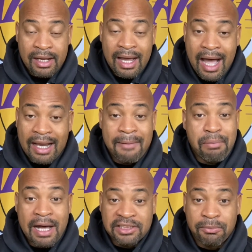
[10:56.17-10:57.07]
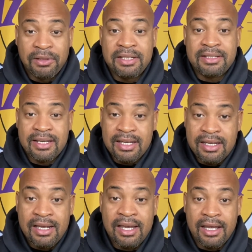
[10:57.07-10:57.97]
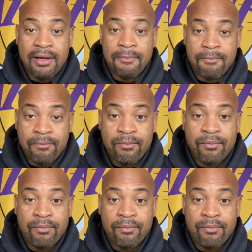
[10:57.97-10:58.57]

I can possibly see him